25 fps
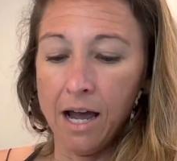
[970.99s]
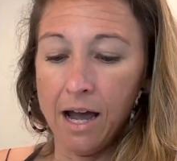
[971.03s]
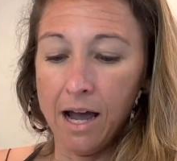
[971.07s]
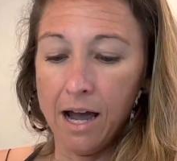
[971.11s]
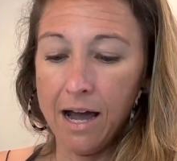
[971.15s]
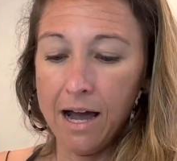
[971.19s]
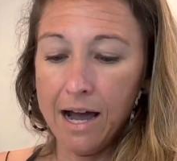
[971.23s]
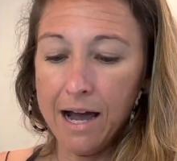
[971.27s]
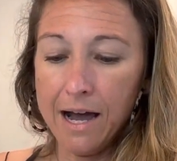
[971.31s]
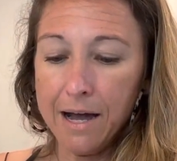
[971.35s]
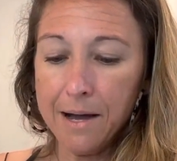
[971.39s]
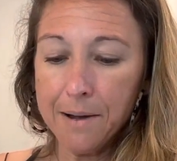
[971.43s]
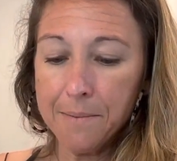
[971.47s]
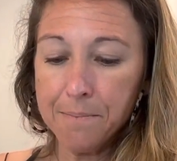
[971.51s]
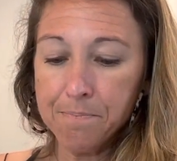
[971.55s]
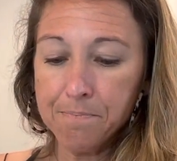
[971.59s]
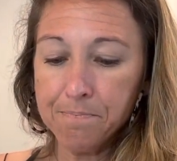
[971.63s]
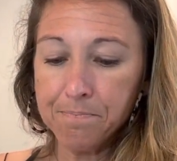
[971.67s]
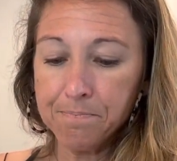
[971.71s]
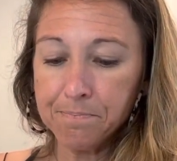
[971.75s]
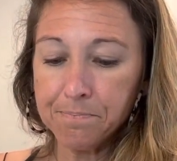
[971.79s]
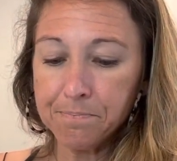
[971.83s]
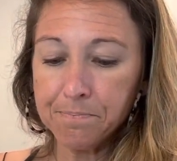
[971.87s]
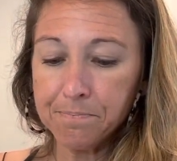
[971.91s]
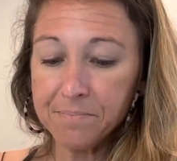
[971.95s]

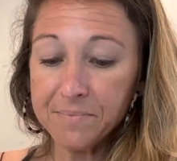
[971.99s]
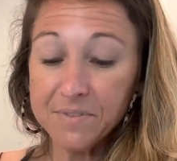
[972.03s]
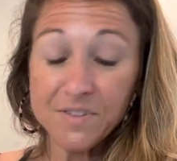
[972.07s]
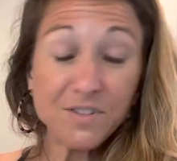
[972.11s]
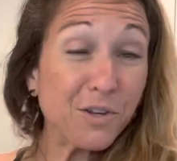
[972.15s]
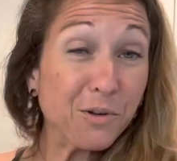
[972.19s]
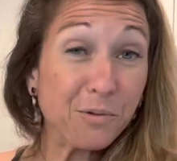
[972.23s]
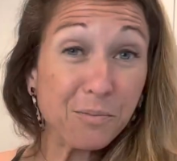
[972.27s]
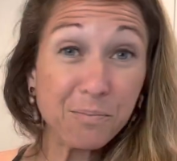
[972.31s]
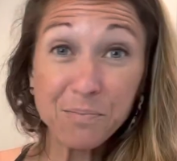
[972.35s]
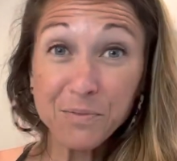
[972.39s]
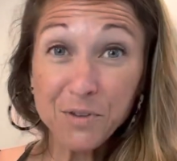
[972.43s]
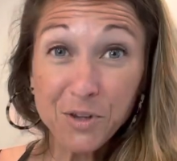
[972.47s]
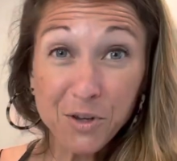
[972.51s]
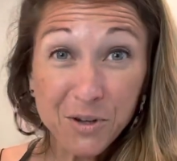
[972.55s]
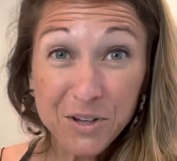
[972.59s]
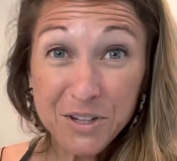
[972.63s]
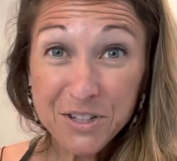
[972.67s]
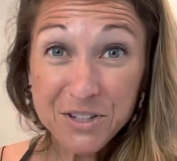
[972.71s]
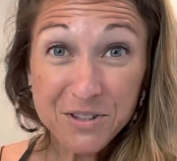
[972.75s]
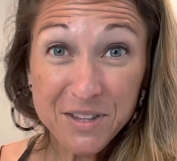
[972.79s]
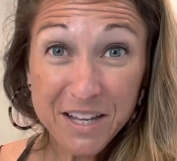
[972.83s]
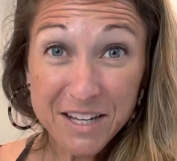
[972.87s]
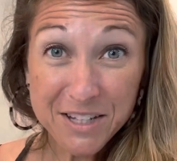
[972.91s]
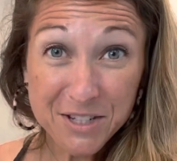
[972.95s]
So you could
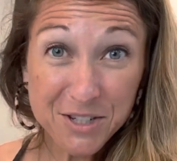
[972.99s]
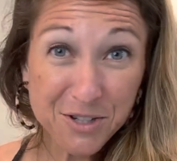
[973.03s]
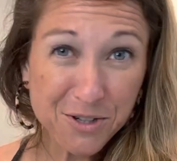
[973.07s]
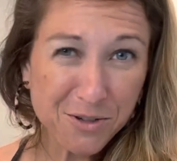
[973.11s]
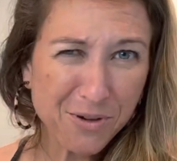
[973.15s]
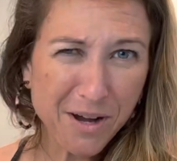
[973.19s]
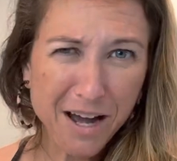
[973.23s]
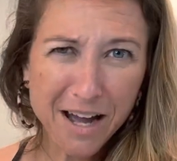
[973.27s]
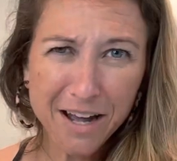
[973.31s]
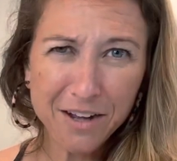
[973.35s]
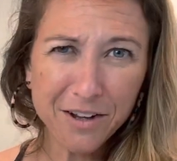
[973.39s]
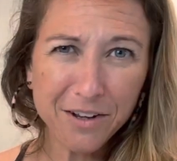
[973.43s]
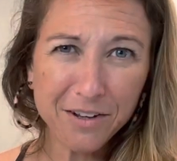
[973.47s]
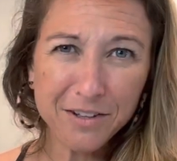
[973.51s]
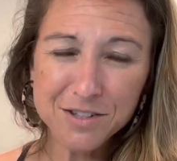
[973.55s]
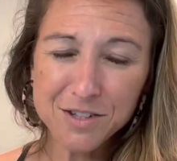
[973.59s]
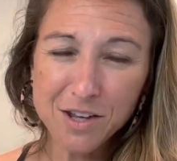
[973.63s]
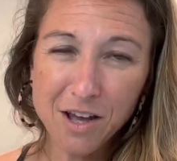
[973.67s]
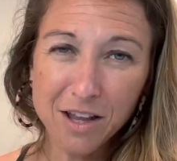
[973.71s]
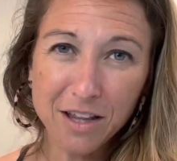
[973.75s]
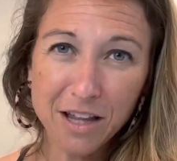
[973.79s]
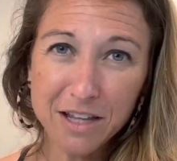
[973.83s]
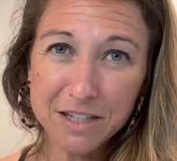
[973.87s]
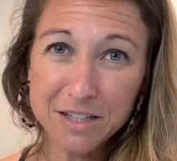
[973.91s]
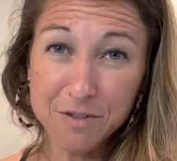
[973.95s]
do that too. I saw
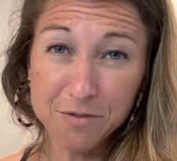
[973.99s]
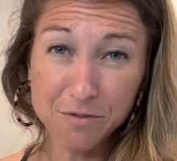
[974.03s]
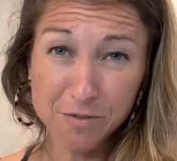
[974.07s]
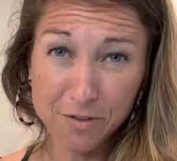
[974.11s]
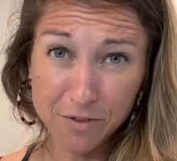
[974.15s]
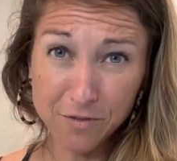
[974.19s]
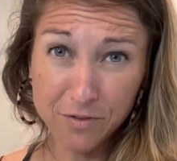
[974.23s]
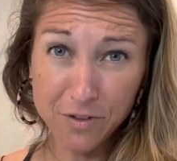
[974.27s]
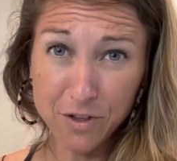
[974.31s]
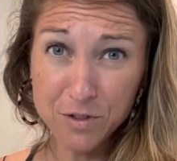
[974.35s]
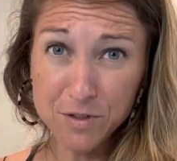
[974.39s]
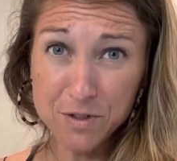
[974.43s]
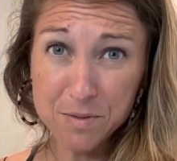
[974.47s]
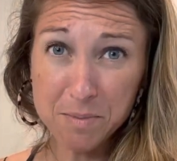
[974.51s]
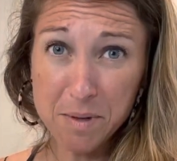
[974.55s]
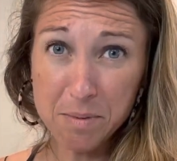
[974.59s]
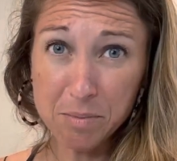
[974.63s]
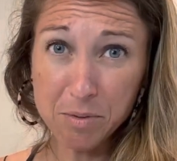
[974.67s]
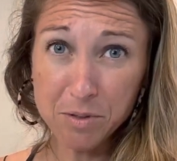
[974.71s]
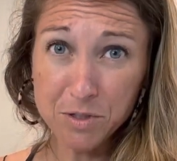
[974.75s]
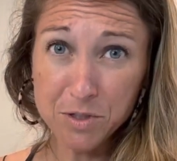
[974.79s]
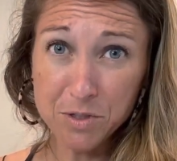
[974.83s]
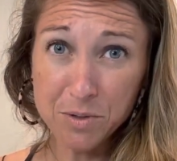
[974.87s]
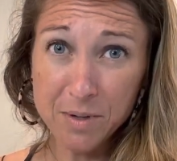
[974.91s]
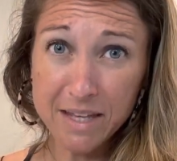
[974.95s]
lots of reviews,
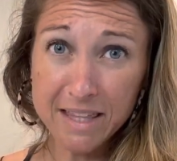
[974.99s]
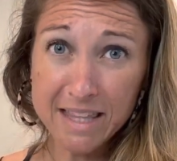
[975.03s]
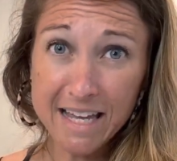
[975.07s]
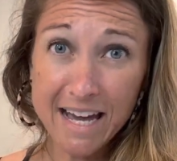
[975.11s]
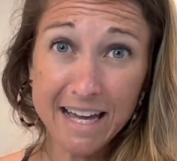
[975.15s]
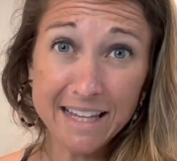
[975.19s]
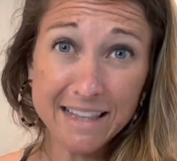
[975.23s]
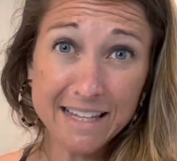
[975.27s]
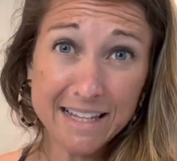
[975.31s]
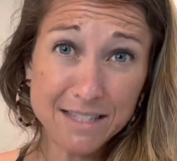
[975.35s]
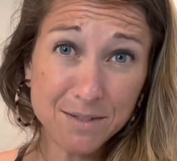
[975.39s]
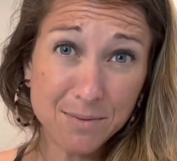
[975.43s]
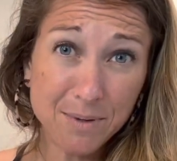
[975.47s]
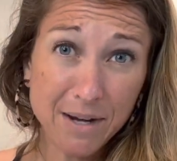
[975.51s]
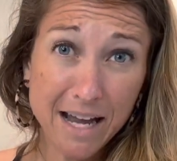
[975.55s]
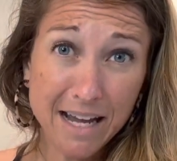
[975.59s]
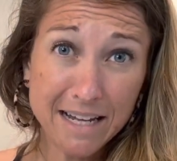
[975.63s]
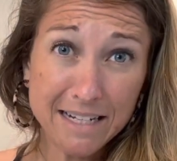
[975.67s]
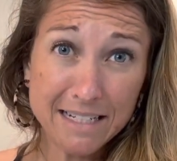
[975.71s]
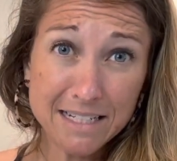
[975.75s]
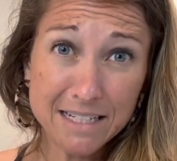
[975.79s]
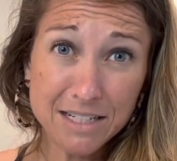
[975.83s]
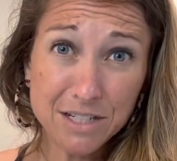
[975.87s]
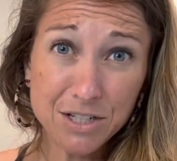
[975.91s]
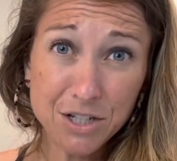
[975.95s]
people doing that. That's what I
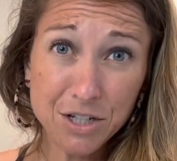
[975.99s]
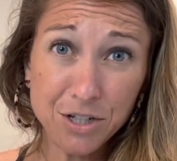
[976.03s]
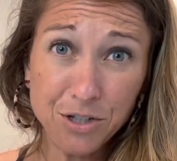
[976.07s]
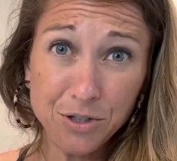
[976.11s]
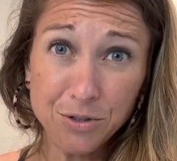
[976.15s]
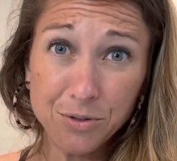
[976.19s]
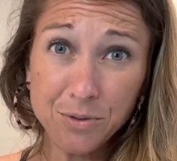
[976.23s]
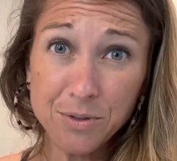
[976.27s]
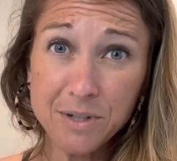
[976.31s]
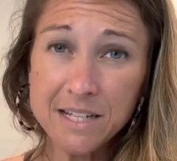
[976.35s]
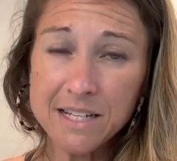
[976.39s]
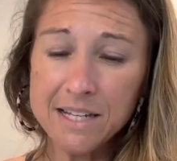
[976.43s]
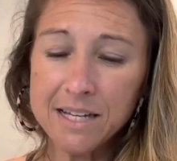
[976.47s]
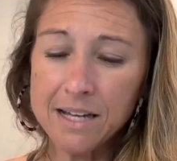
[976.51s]
did too.